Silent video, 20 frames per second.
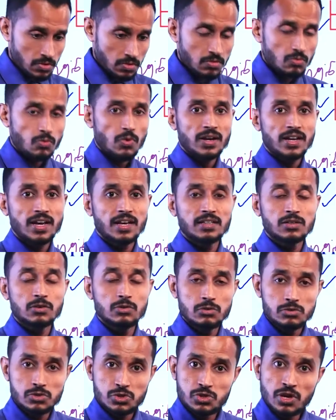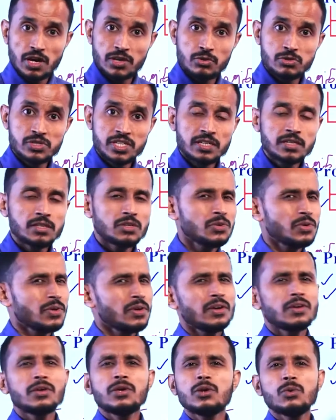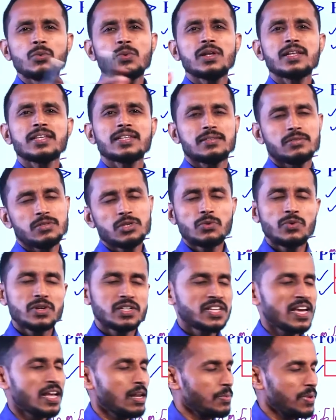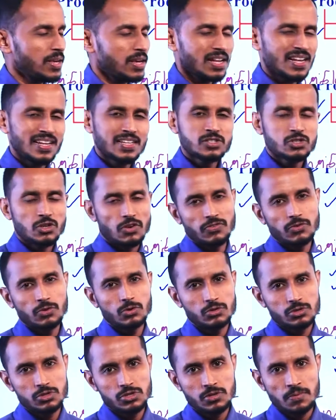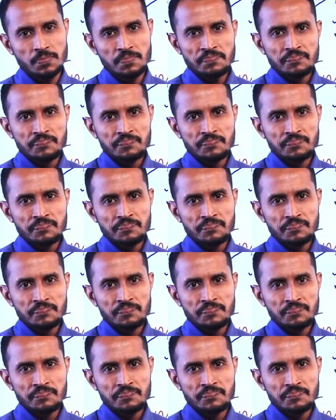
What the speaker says: What are the goods you are using? You will tell me a list of goods.